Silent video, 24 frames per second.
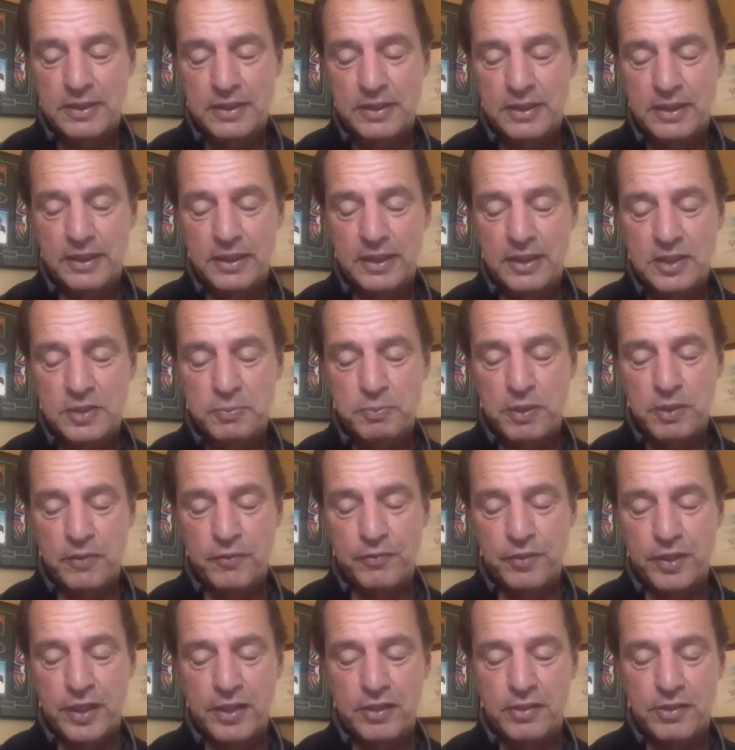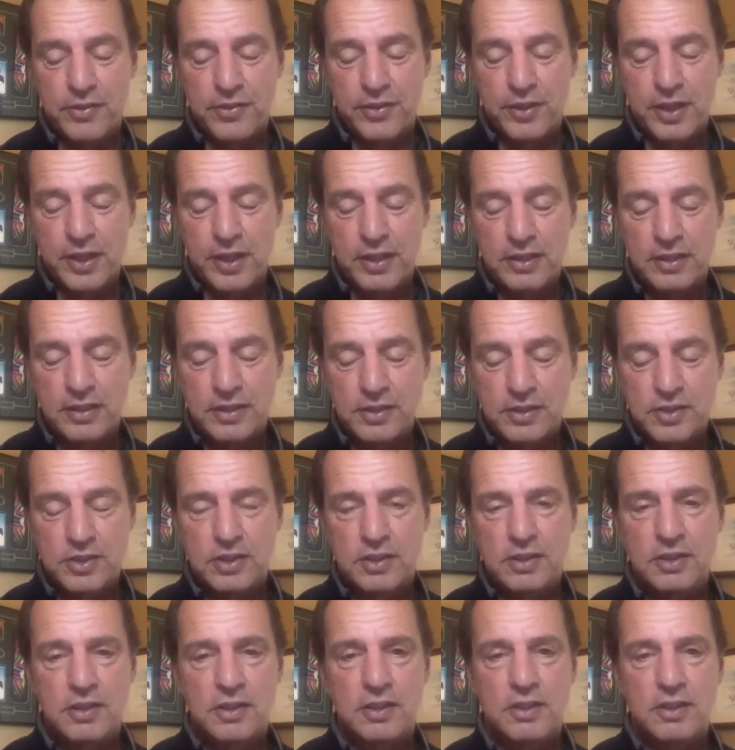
I guess my final thought is